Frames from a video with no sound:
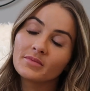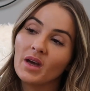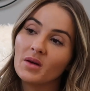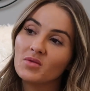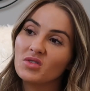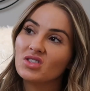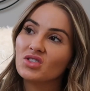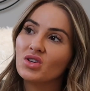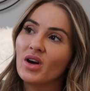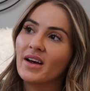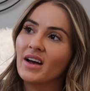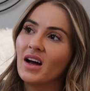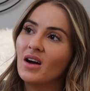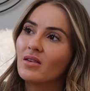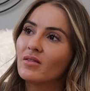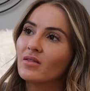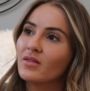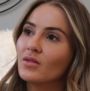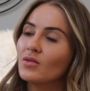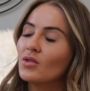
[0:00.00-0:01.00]
I'm just trying
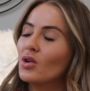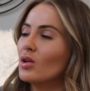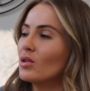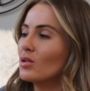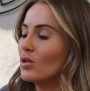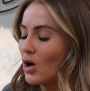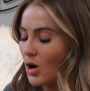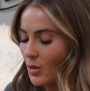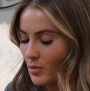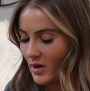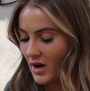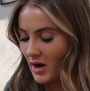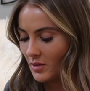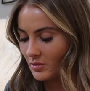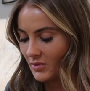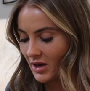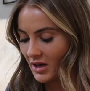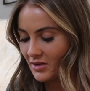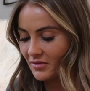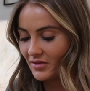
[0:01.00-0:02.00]
out, not a lot, but
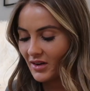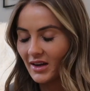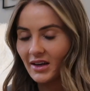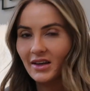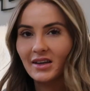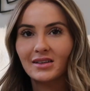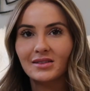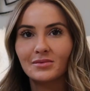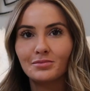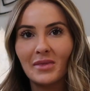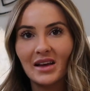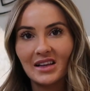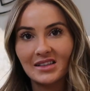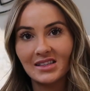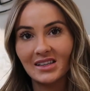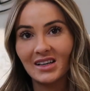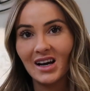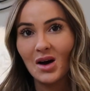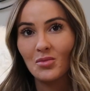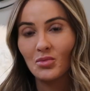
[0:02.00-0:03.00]
I'm kind of like
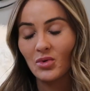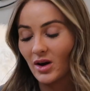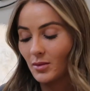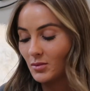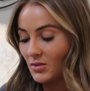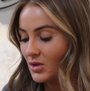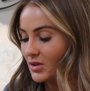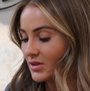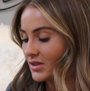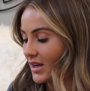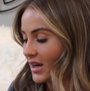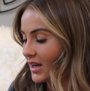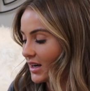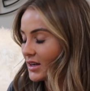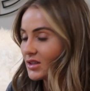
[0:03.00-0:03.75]
mixing up what I'm using.